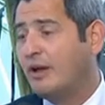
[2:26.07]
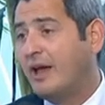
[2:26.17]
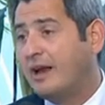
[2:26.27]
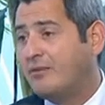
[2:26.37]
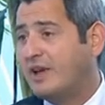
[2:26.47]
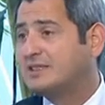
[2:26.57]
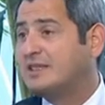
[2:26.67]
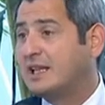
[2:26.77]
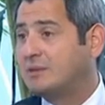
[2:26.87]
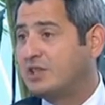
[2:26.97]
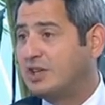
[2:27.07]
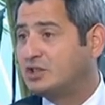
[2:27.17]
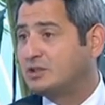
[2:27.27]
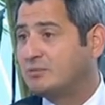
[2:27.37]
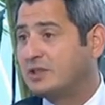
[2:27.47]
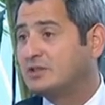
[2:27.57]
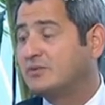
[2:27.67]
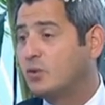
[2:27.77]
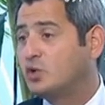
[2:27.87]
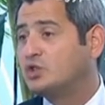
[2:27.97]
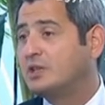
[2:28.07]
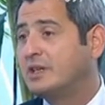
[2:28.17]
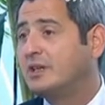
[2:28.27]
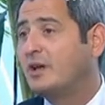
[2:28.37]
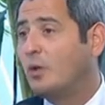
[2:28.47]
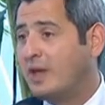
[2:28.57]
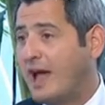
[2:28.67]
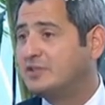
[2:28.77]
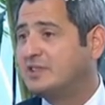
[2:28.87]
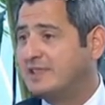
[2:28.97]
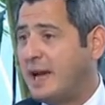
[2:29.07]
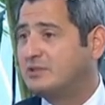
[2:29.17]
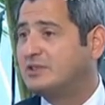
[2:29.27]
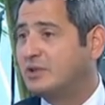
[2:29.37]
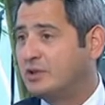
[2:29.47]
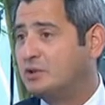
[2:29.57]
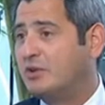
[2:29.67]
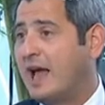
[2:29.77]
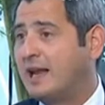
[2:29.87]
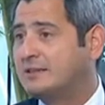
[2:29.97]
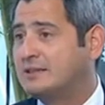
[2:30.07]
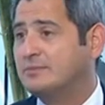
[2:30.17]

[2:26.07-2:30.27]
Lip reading: and invest in adaptation, because unfortunately we have to adapt to the new reality.